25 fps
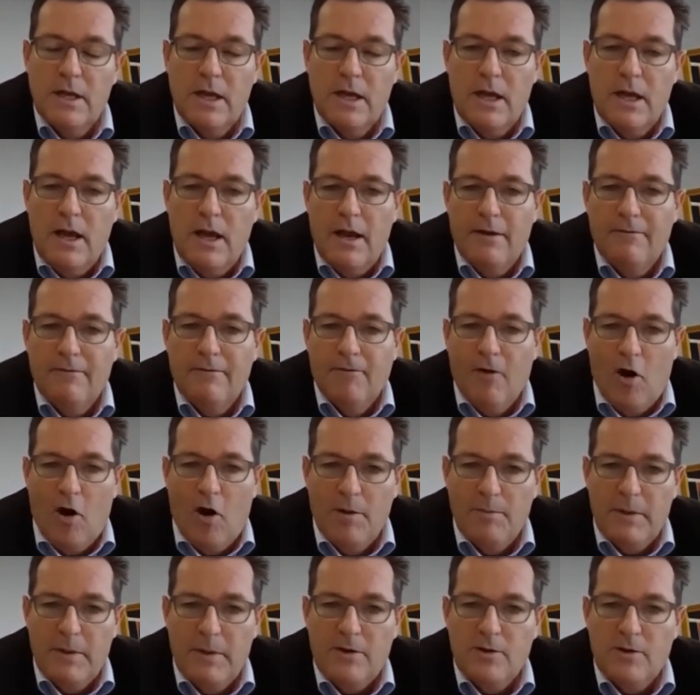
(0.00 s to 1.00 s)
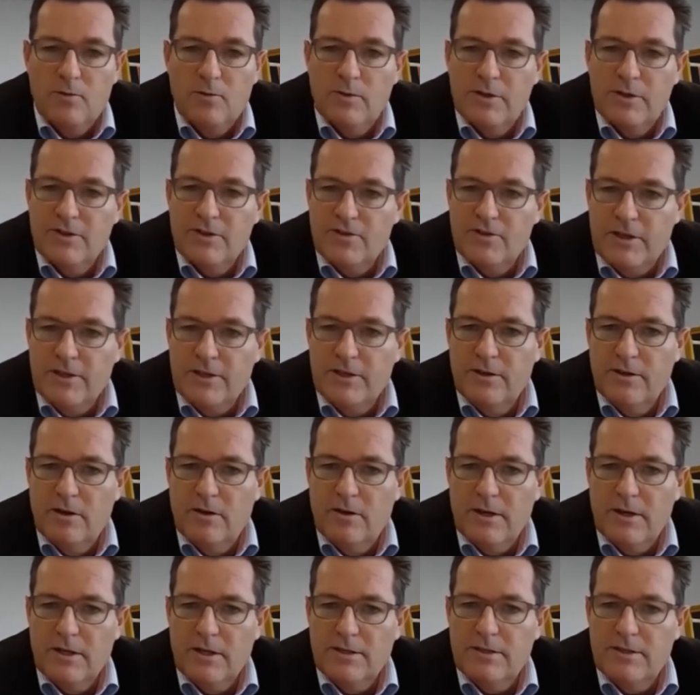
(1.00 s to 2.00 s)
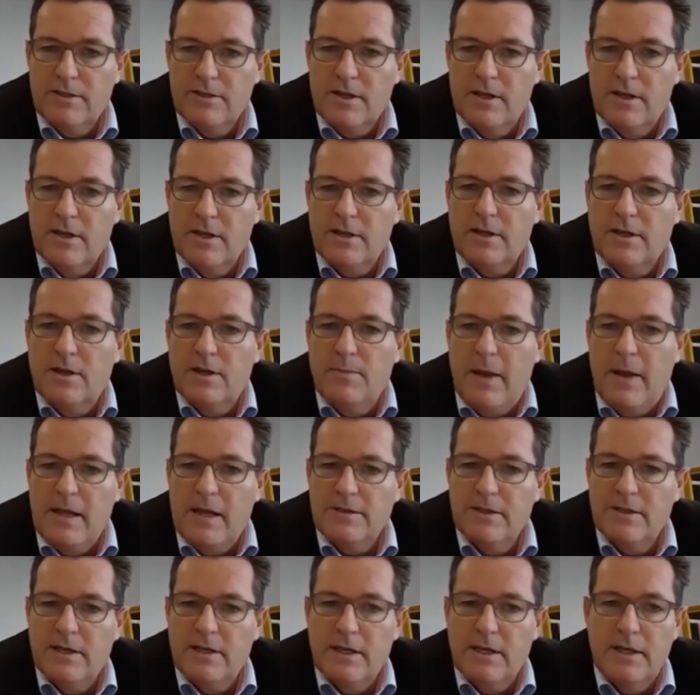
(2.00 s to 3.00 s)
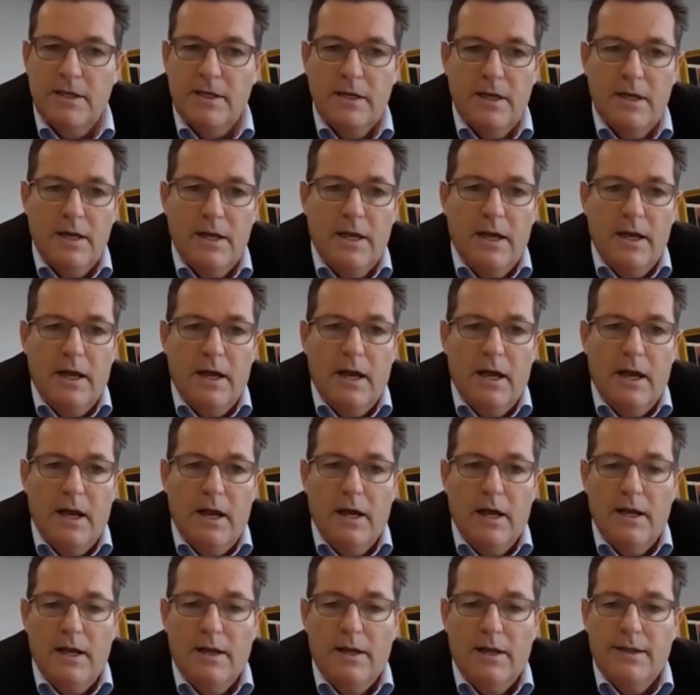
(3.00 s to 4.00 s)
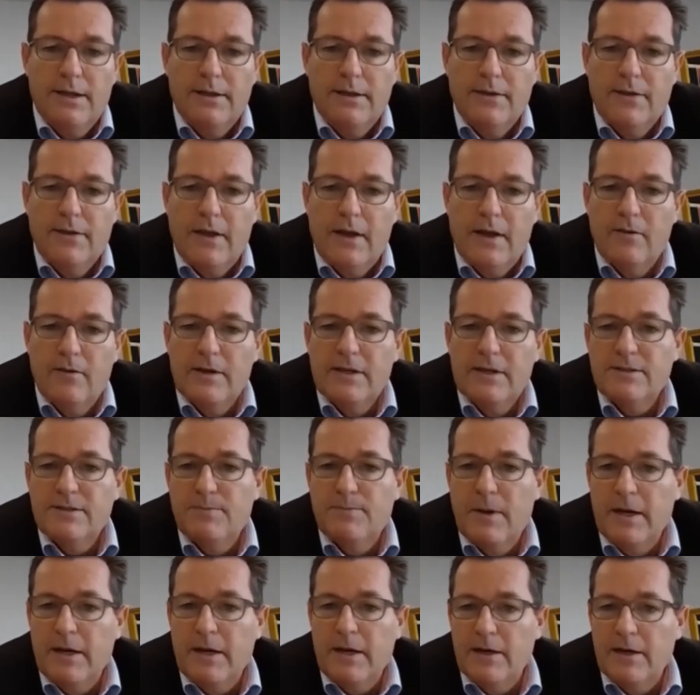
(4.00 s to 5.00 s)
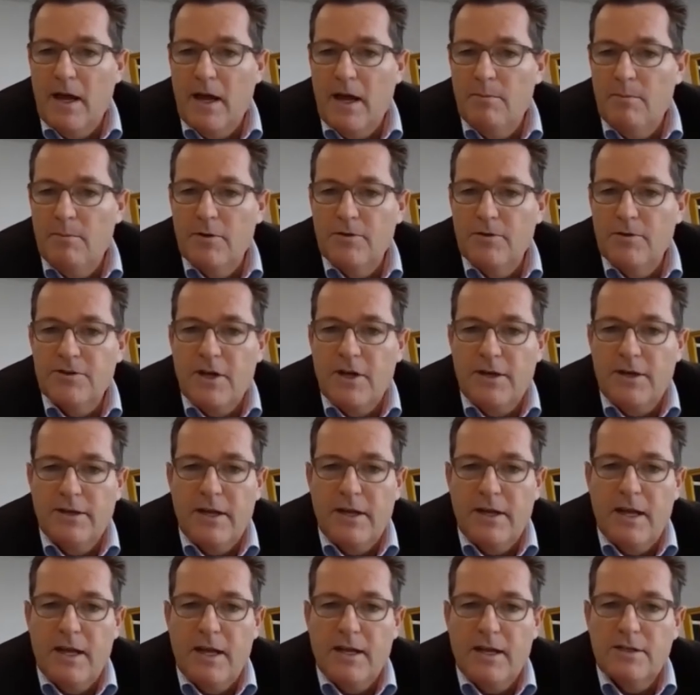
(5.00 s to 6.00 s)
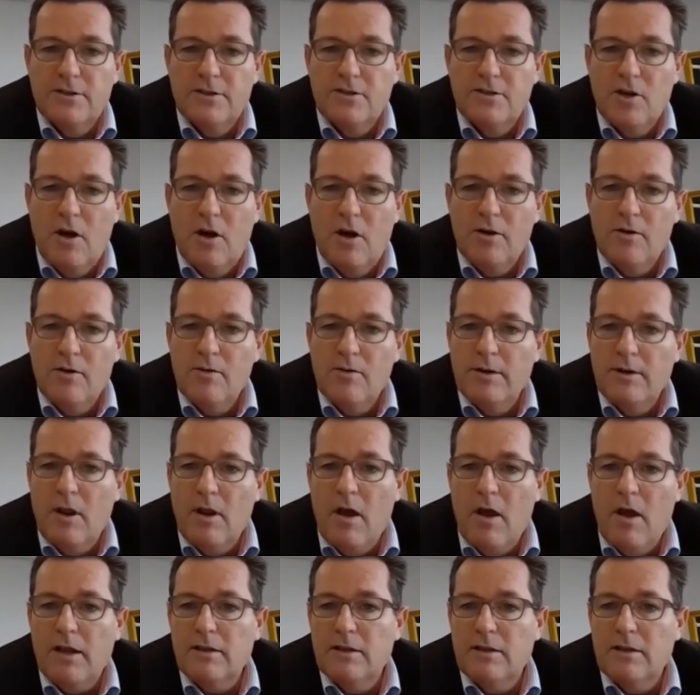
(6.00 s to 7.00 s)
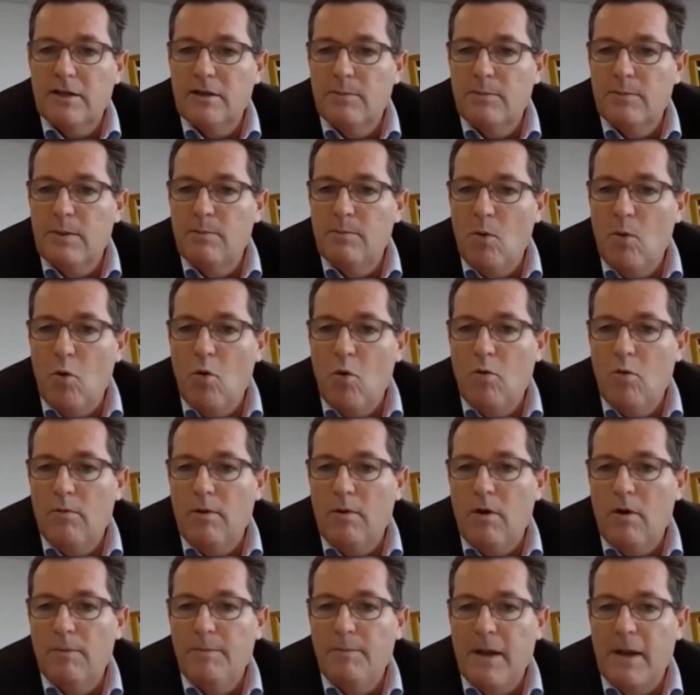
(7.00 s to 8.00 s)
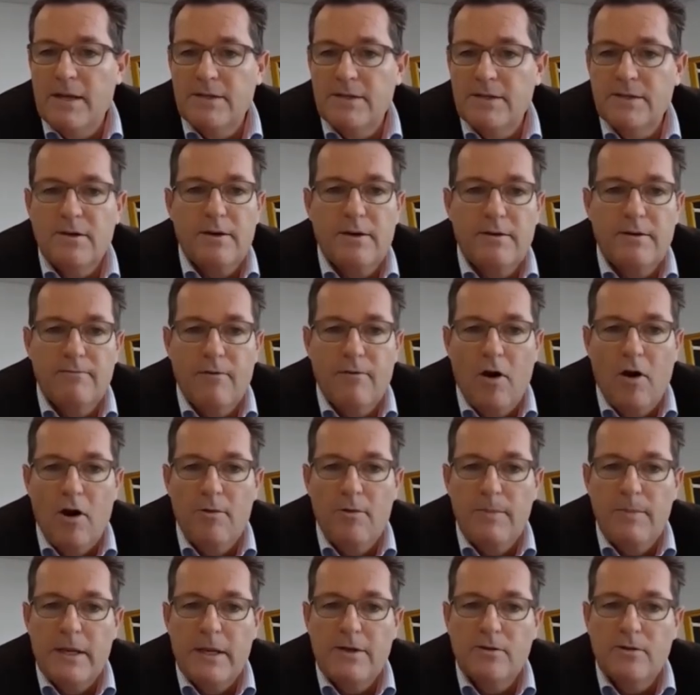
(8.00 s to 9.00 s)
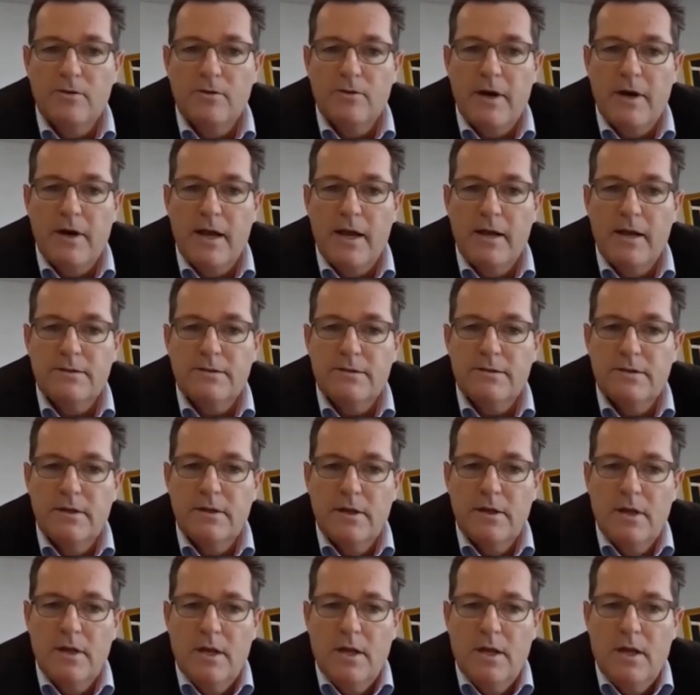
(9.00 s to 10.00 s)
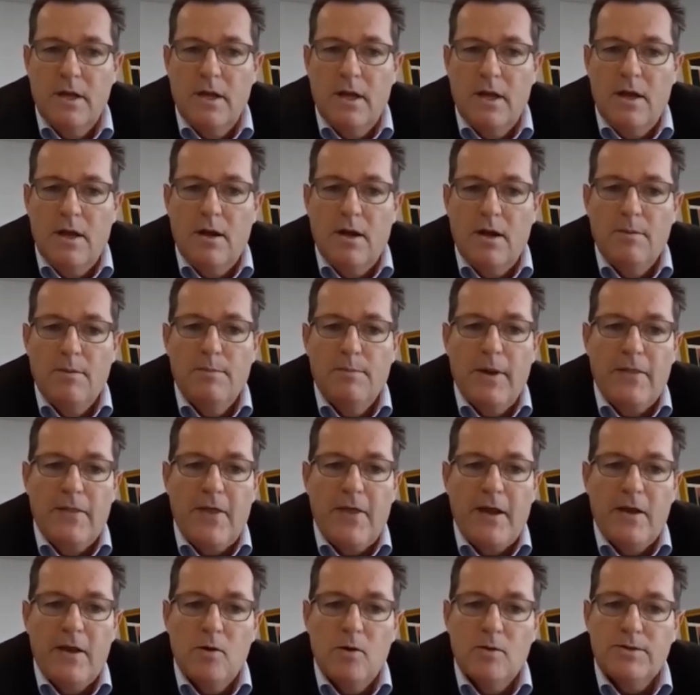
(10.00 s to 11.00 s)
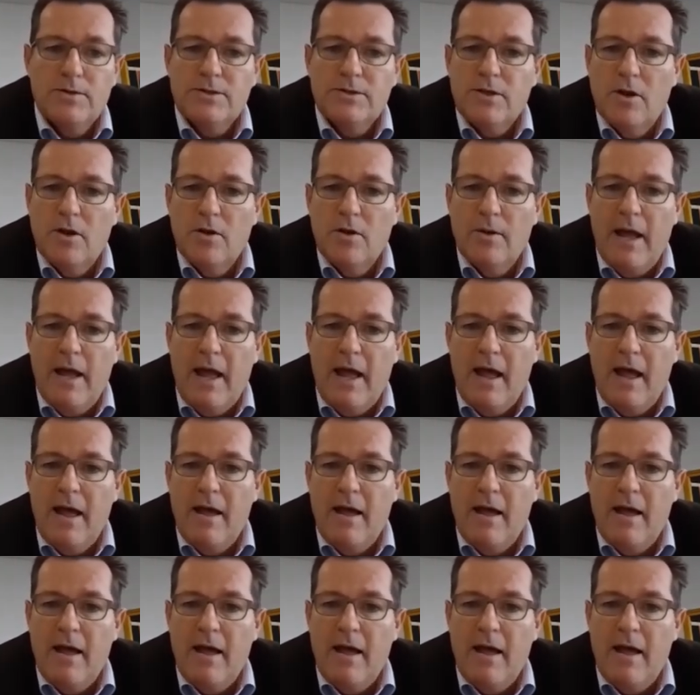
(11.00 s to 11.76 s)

environmental restriction on its capacity. There has been a number of shutdowns in China, and likely to be more based on environmental grounds. But they also have